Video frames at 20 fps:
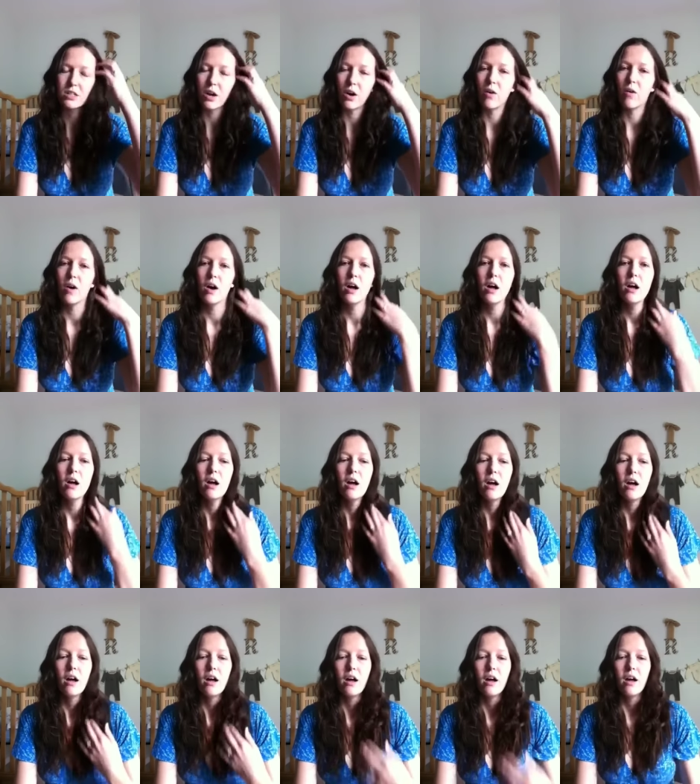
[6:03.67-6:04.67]
So
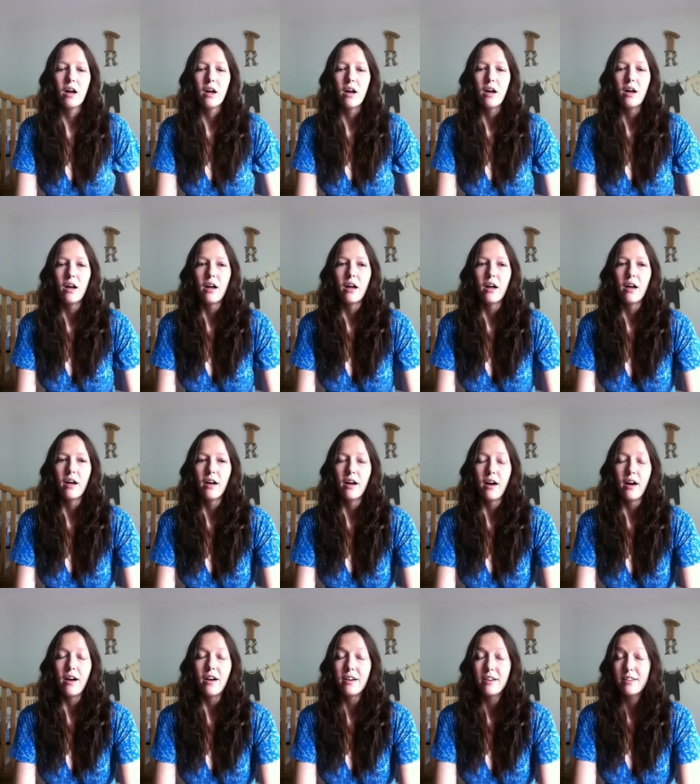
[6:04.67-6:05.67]

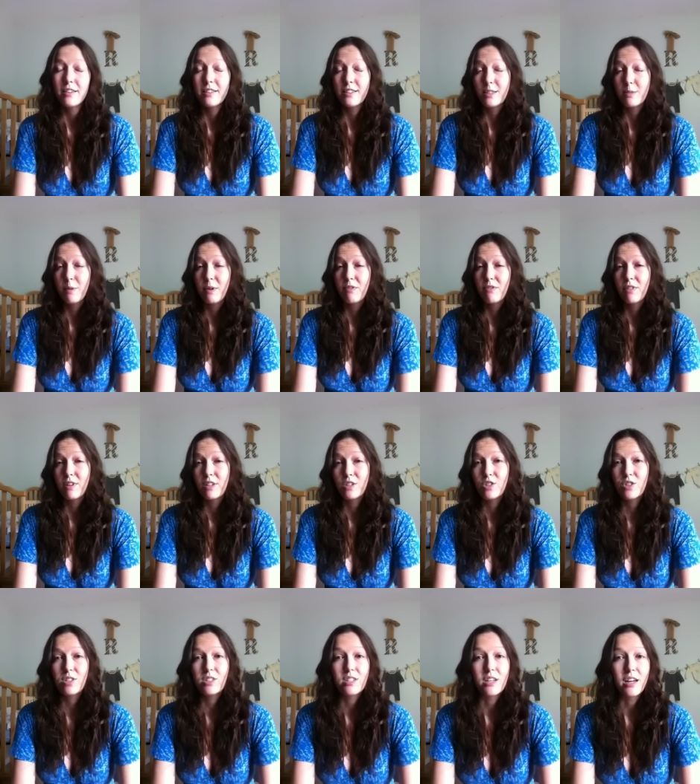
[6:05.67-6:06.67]
I, it's been
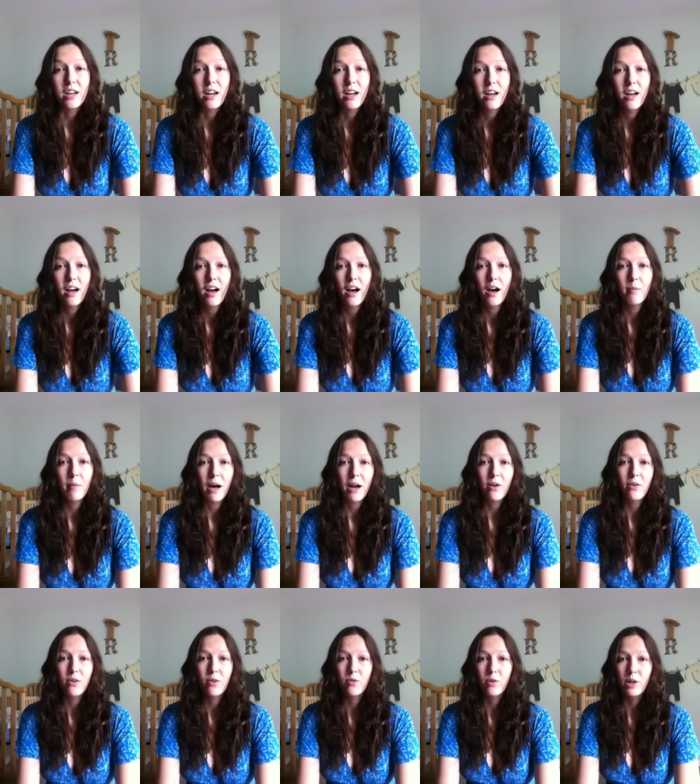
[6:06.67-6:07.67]
interesting. Um, I
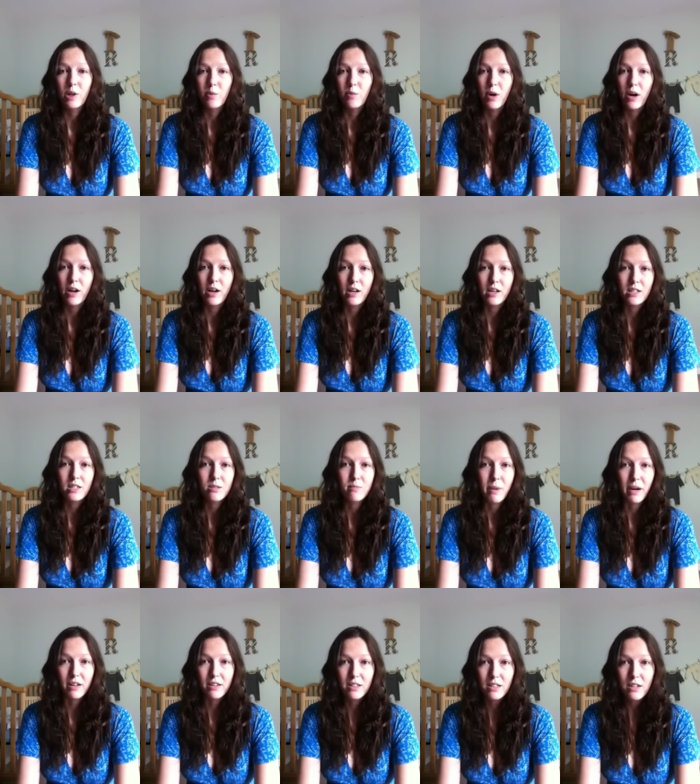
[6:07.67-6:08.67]
don't know really what I
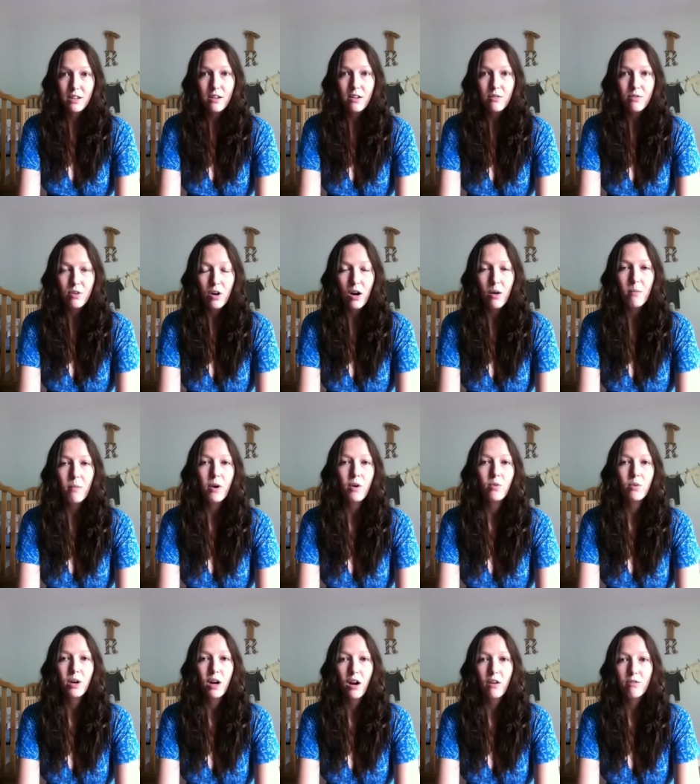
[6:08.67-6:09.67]
expected from
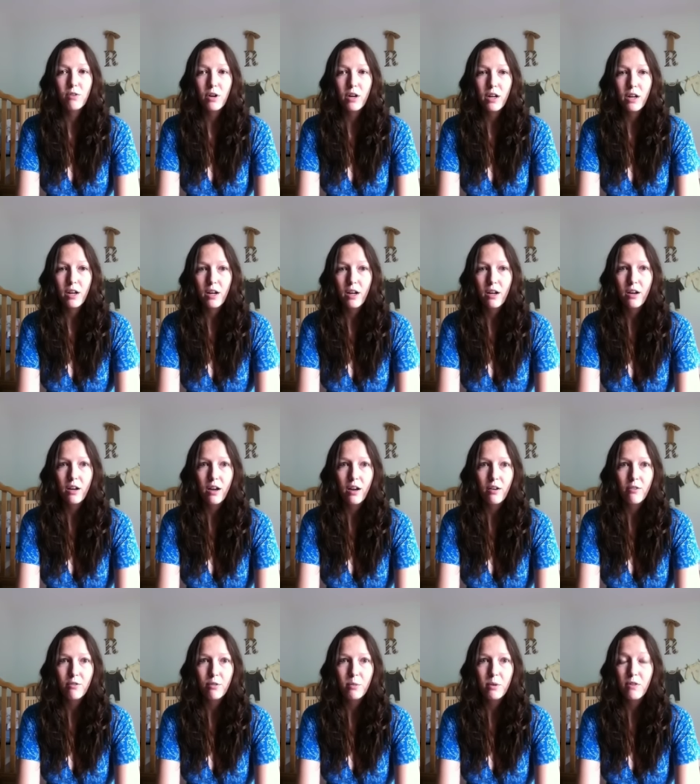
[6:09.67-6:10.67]
recovering
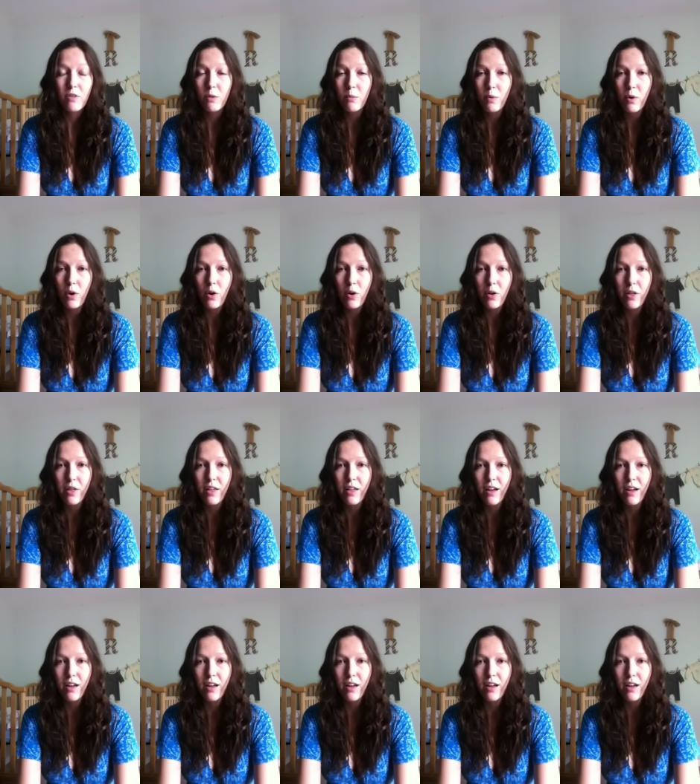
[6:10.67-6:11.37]
from giving birth,